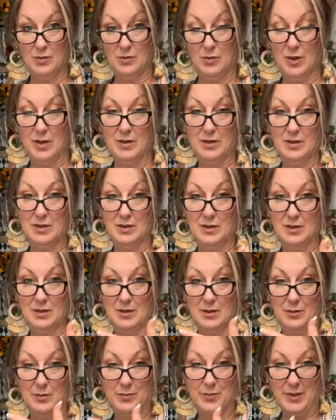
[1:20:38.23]
with
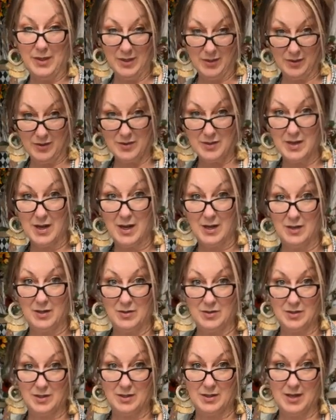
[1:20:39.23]
the pills I
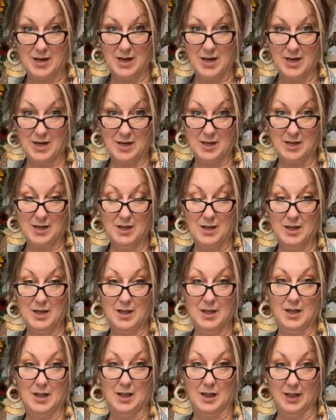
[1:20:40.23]
used to take.
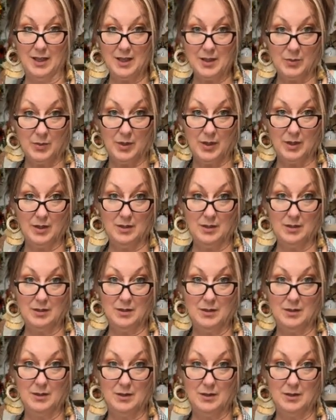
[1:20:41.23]
Liquid,